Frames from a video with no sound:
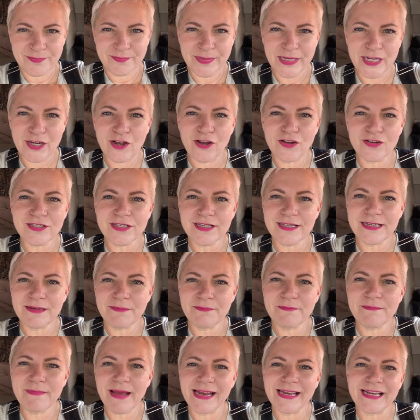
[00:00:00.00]
Because I
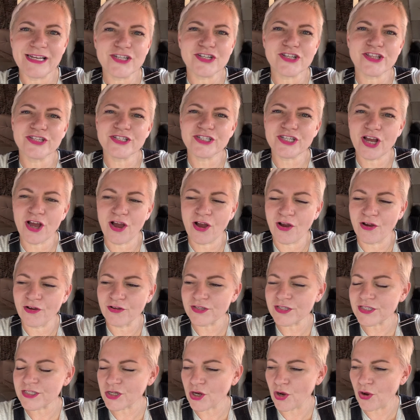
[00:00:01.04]
didn't manage the
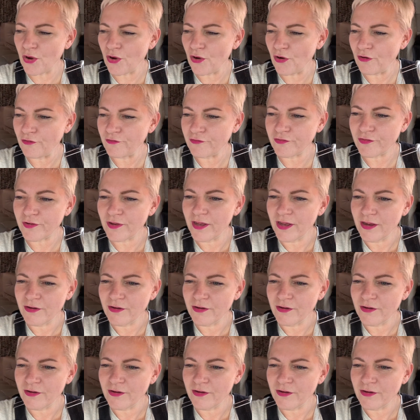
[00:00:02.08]
task of